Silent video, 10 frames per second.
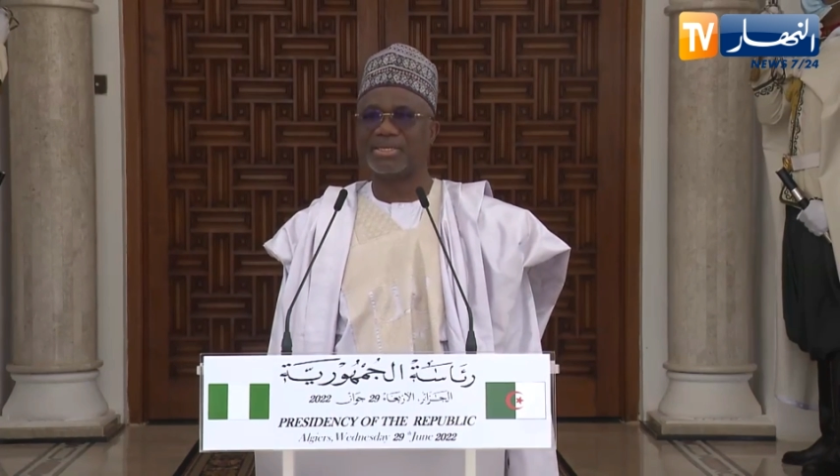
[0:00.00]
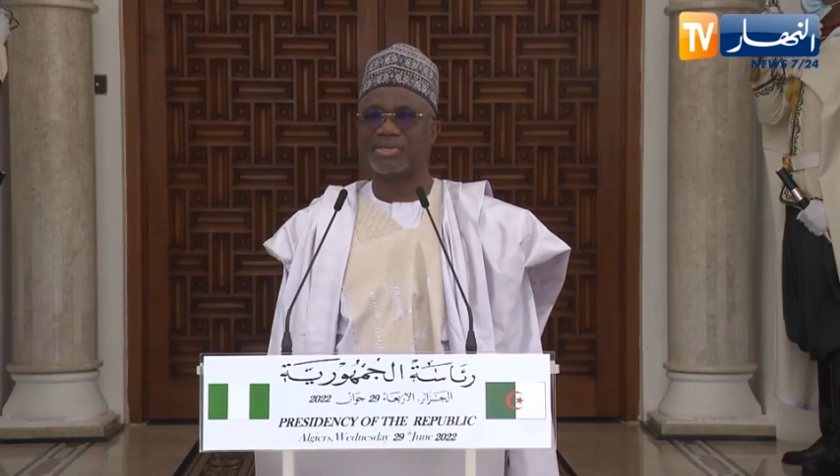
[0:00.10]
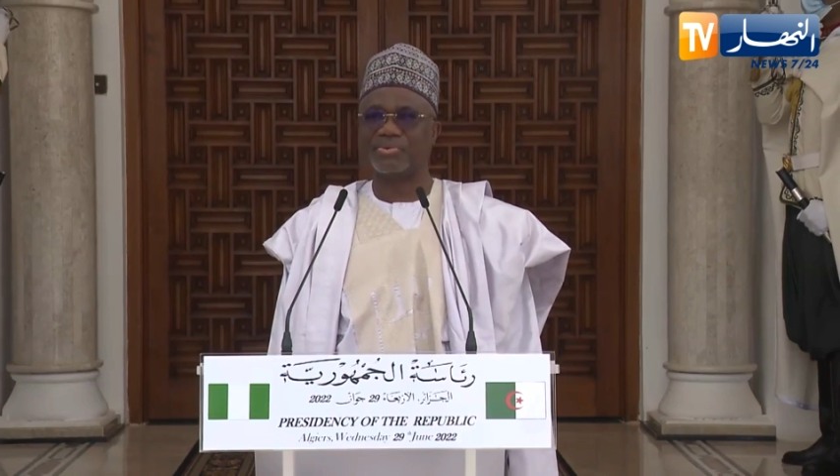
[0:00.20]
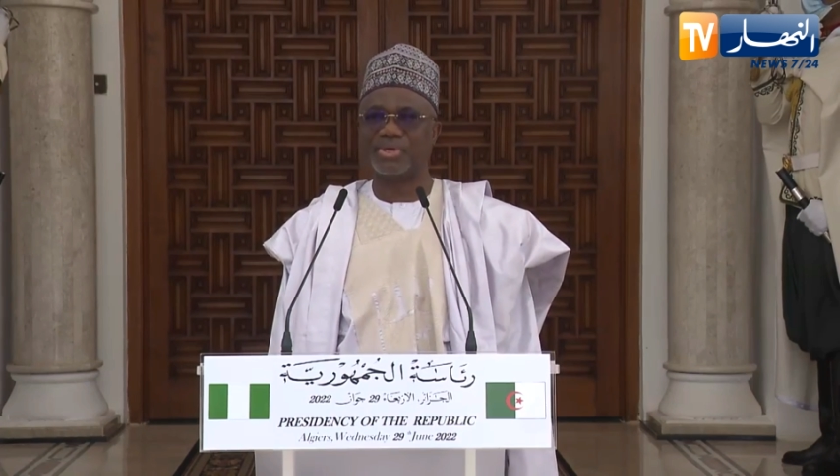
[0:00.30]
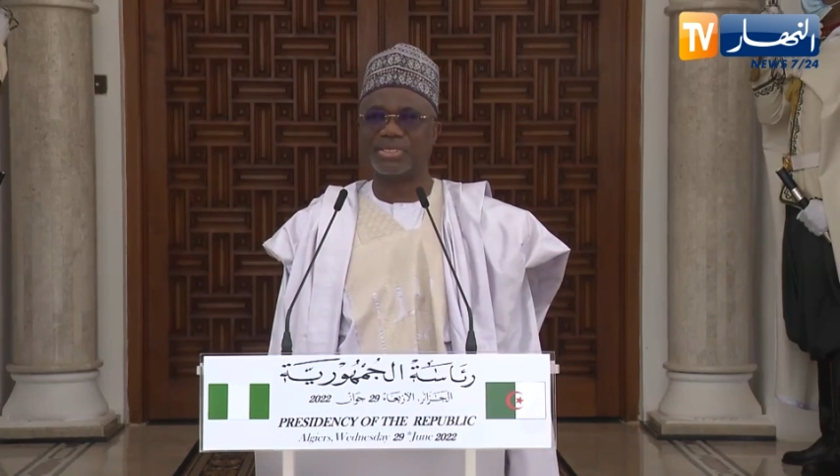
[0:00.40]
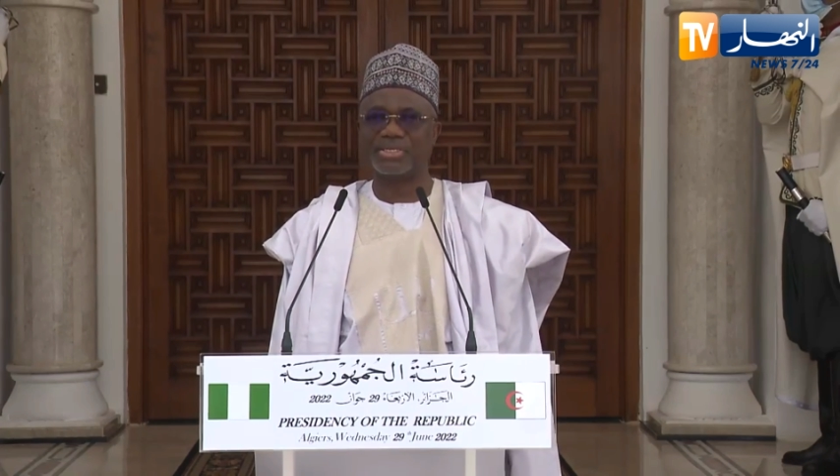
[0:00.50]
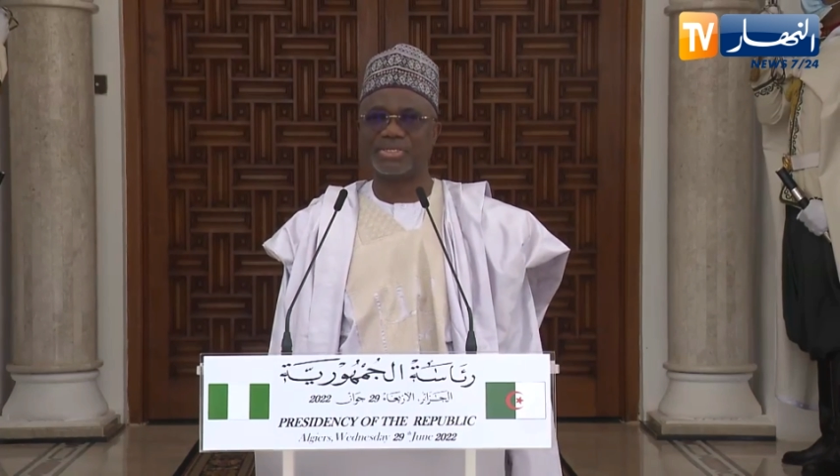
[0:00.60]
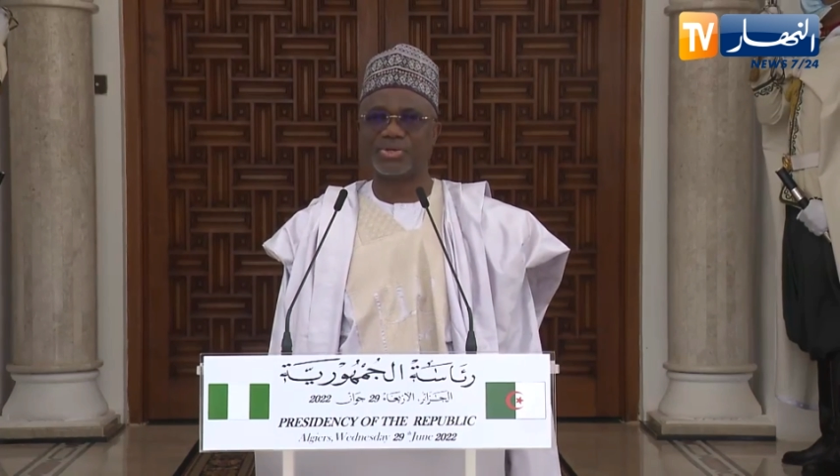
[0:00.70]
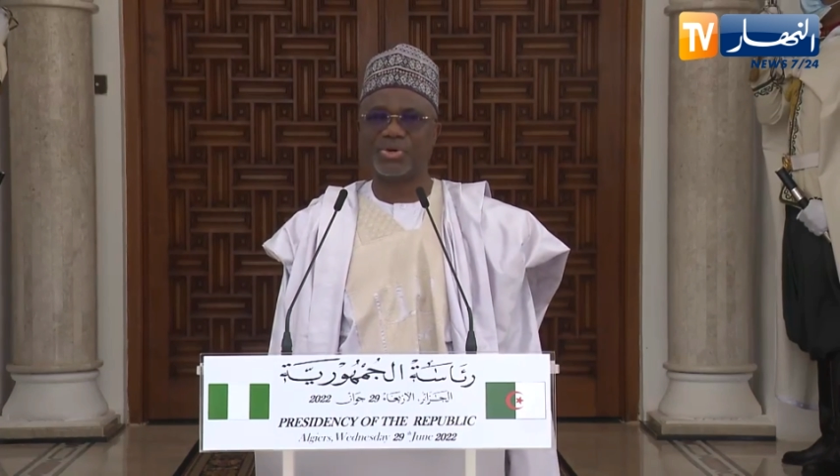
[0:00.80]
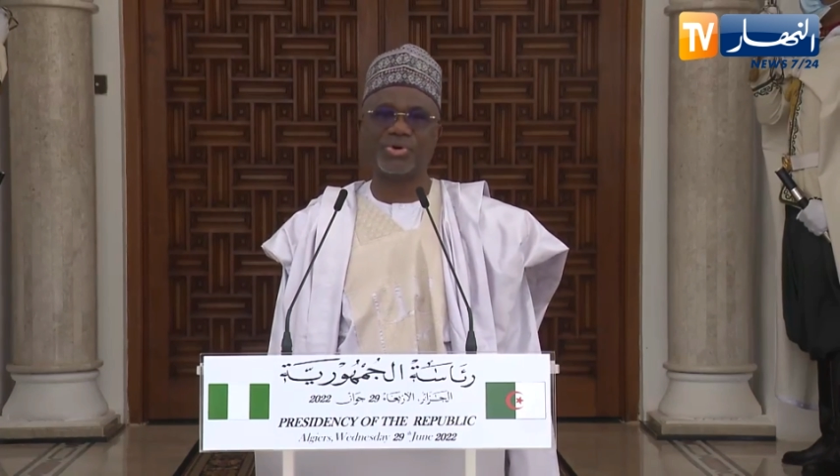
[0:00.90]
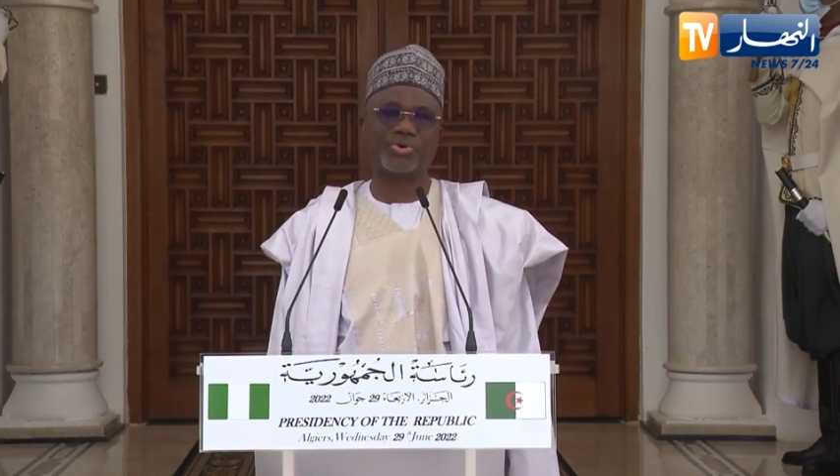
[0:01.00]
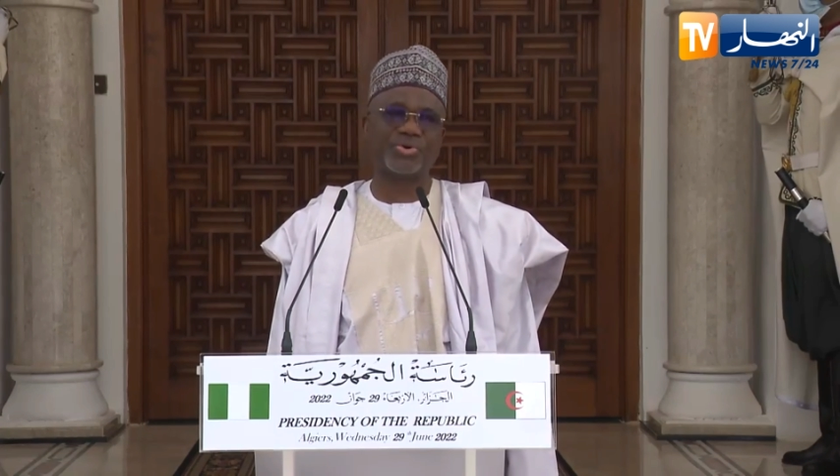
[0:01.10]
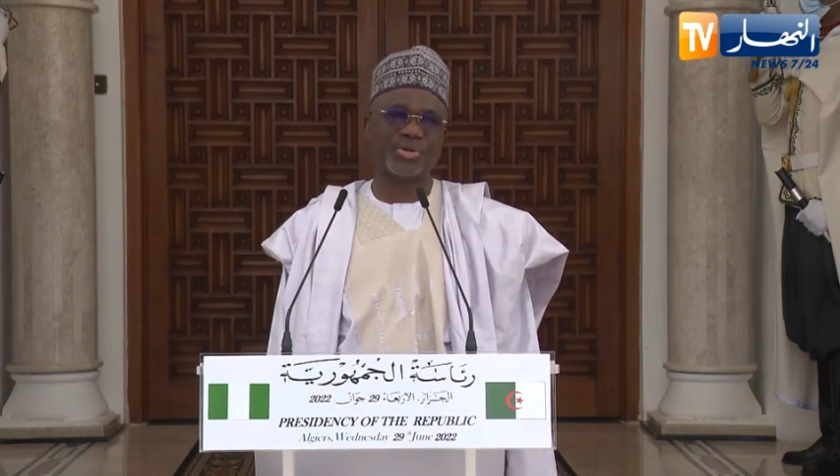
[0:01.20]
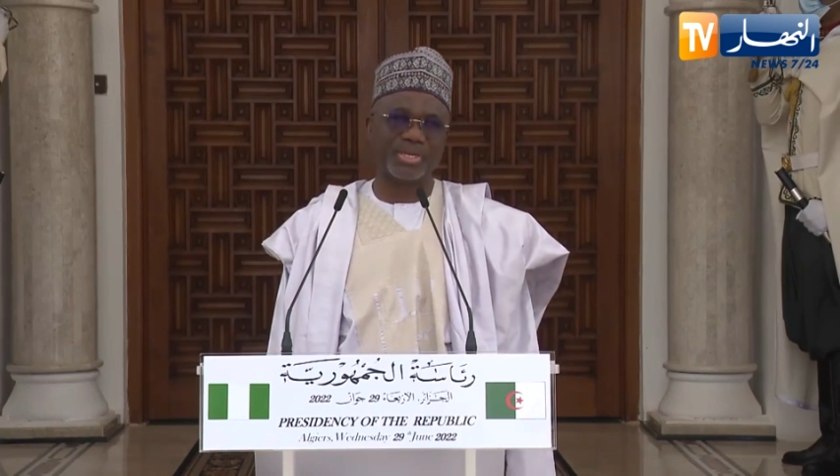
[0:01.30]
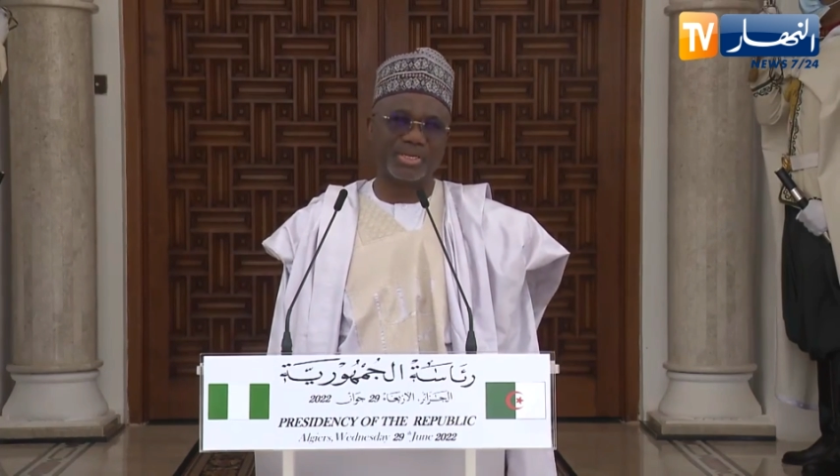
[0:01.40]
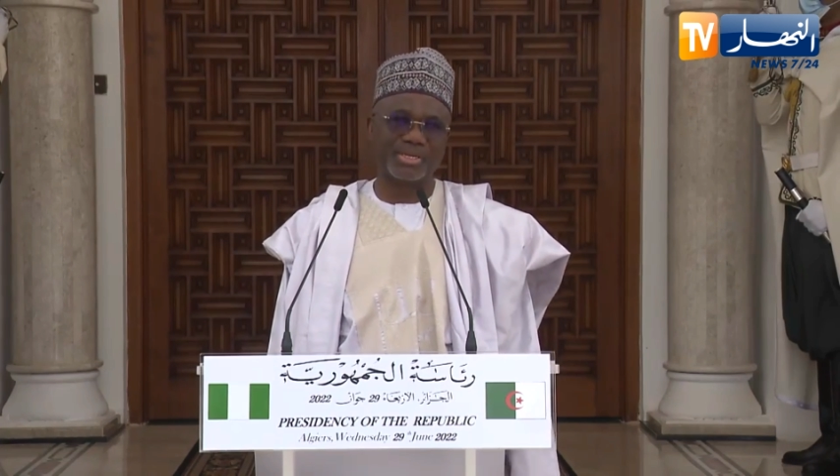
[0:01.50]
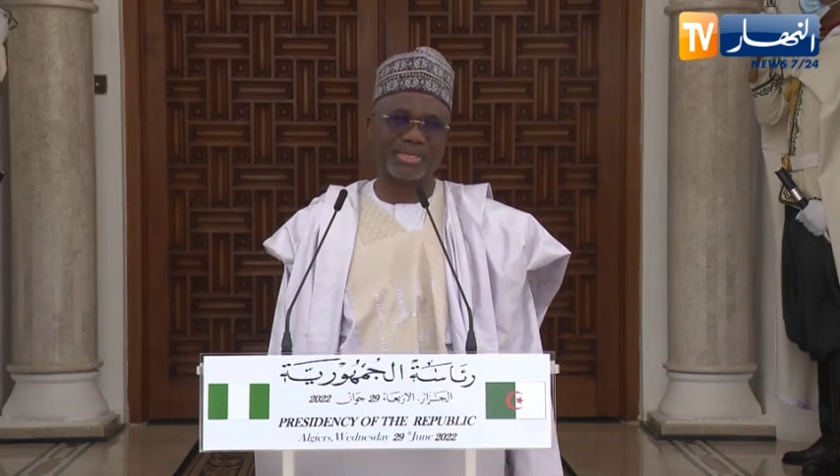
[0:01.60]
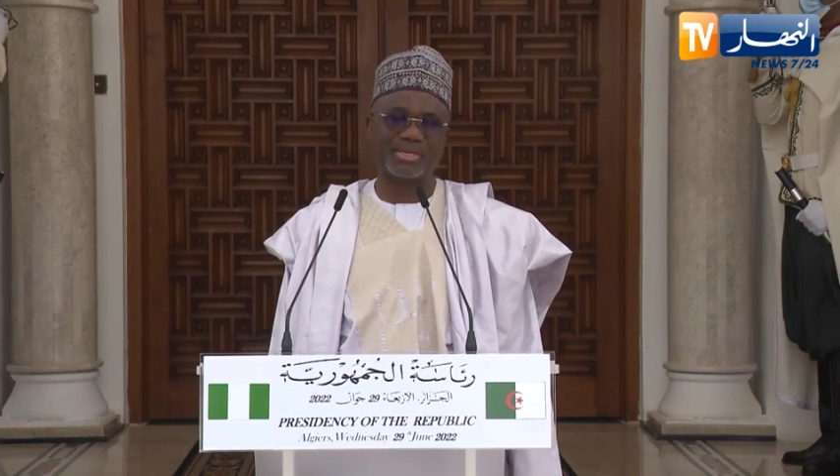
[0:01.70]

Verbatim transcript: which is ongoing,